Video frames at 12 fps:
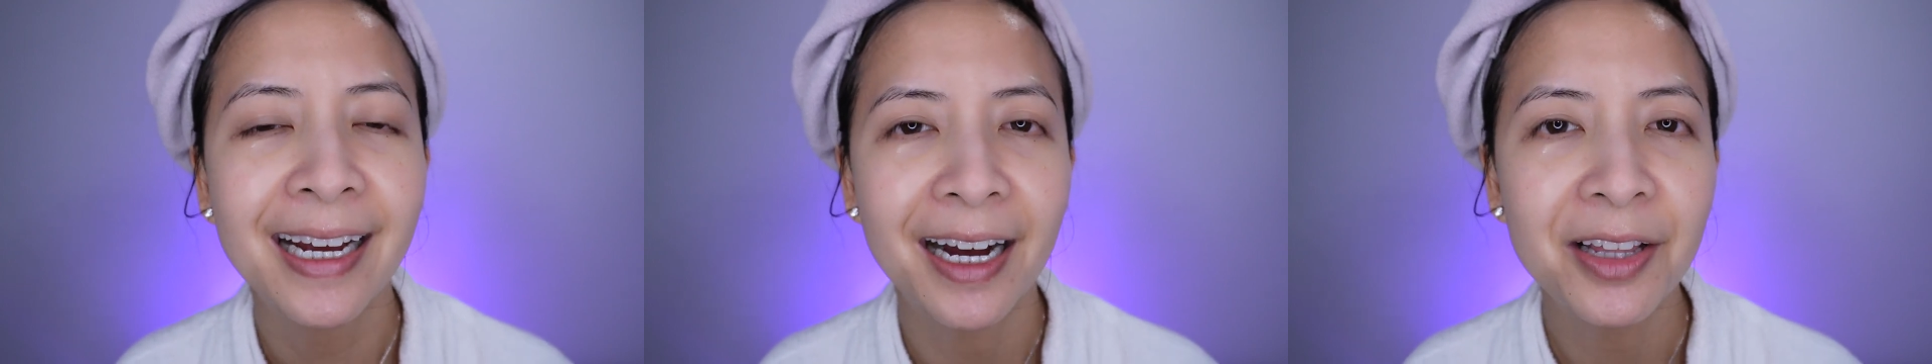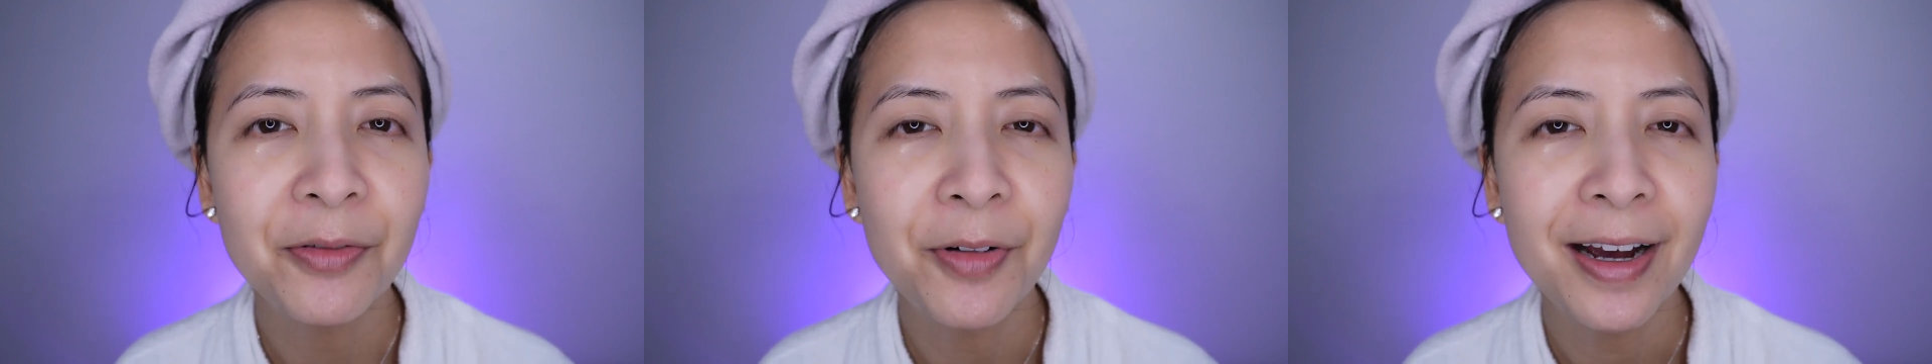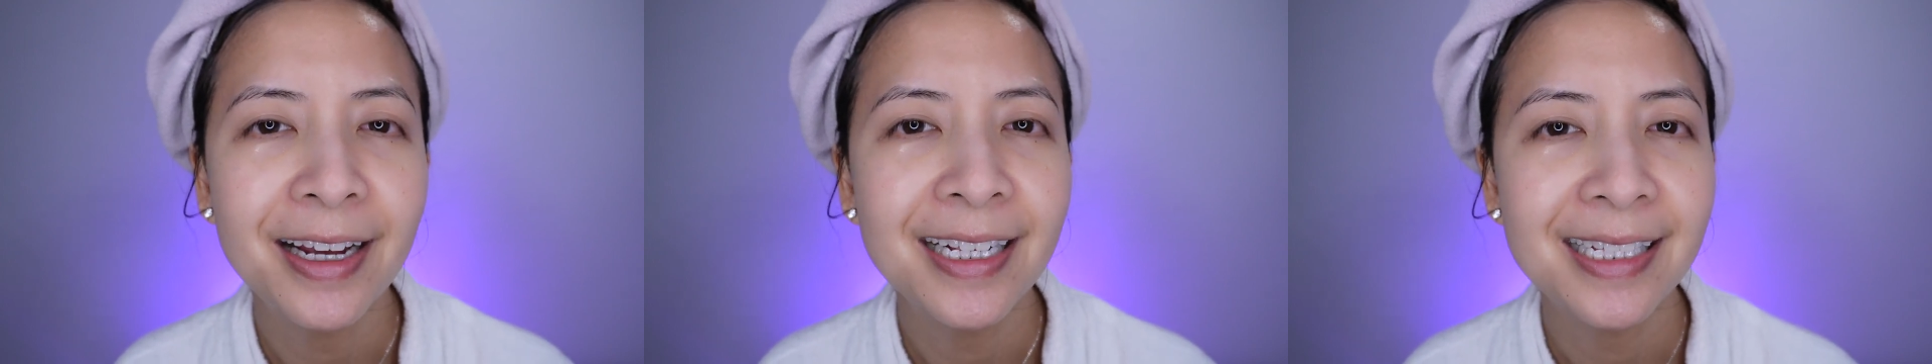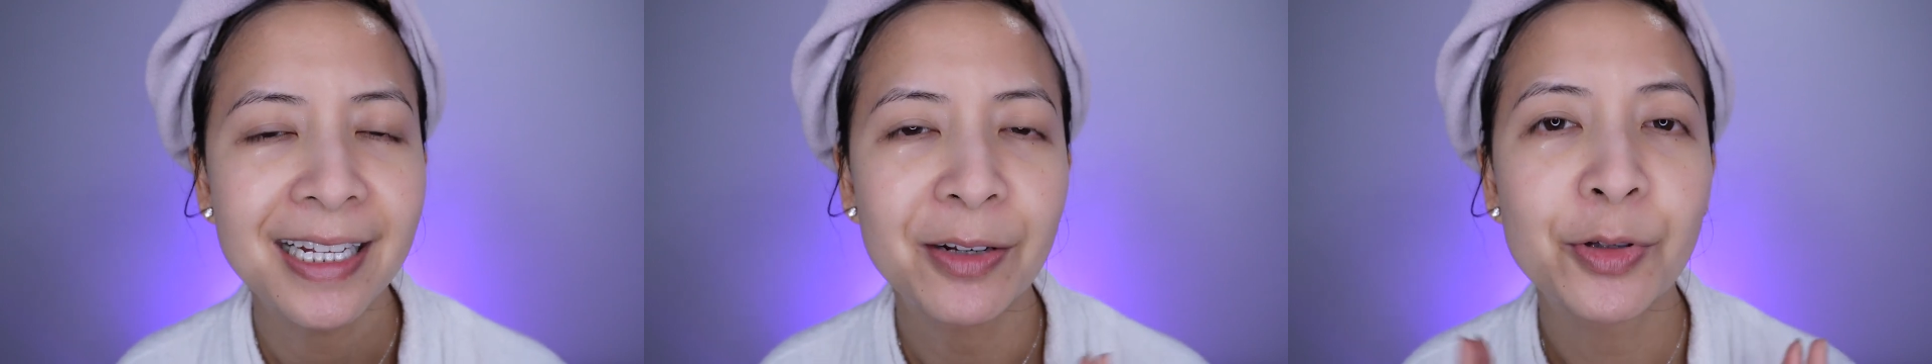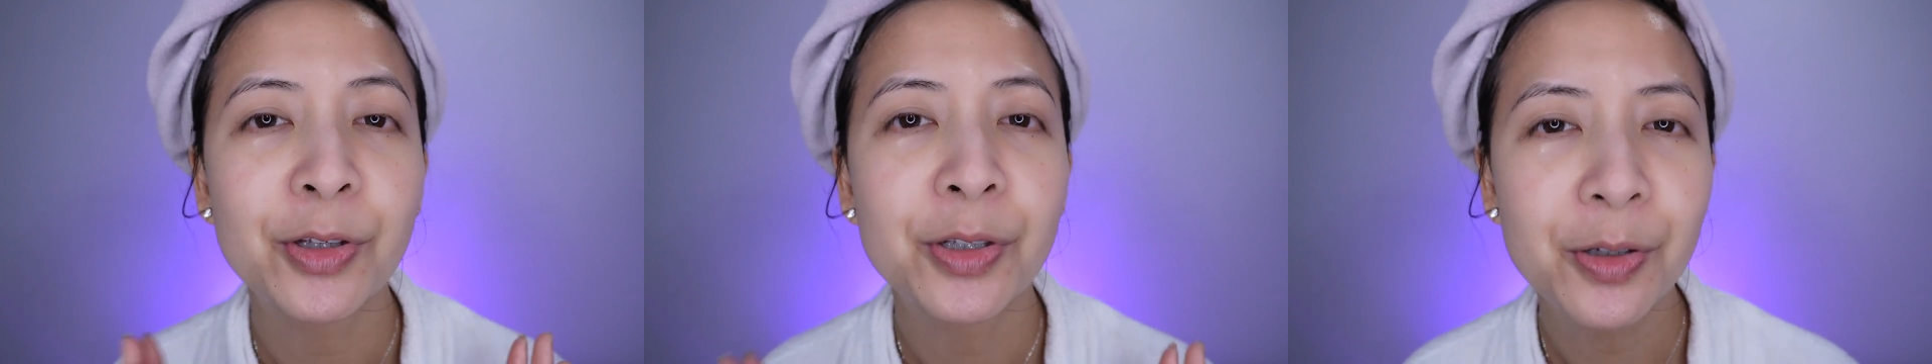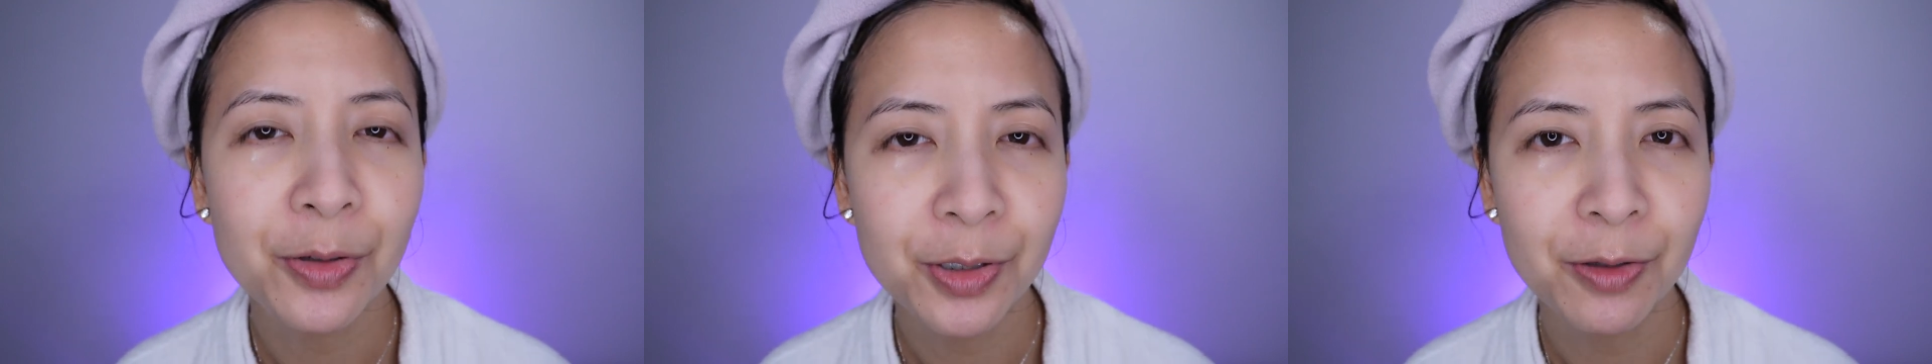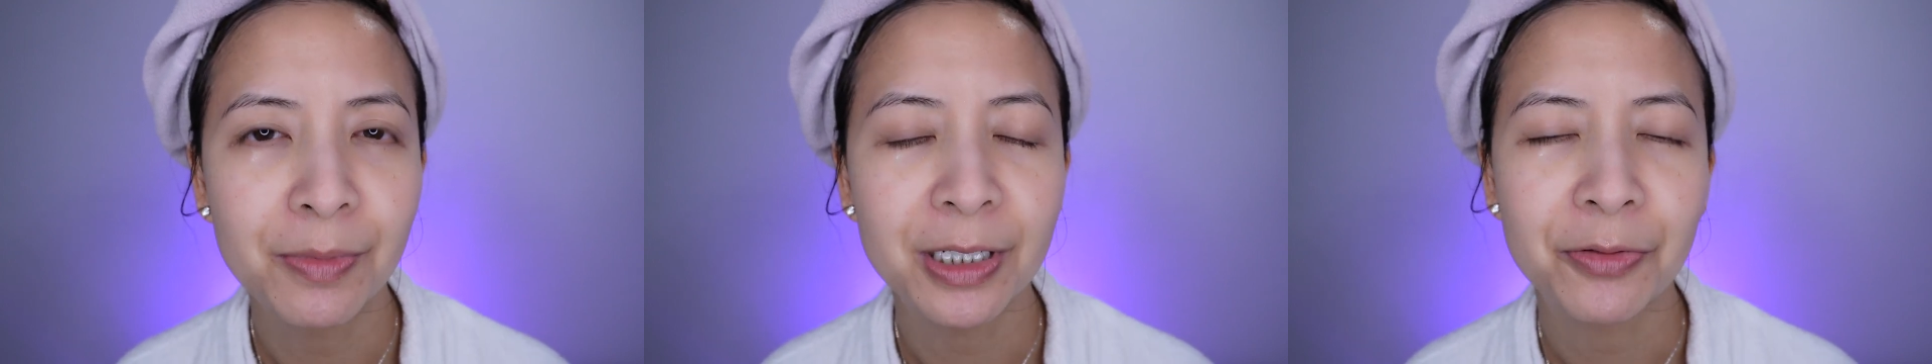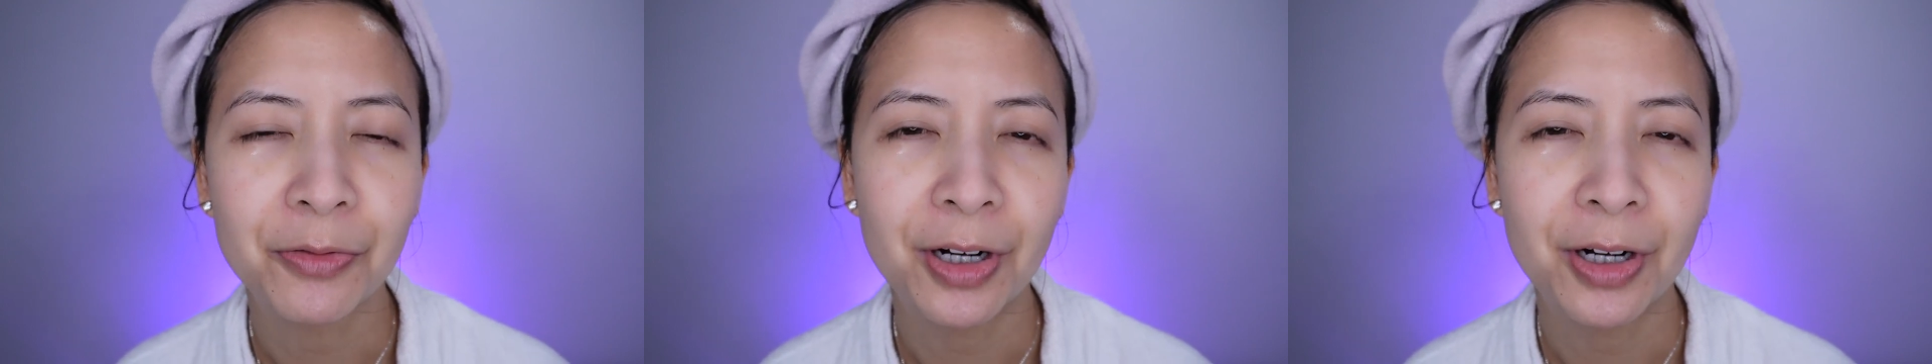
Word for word: Otherwise, thank you so, so much for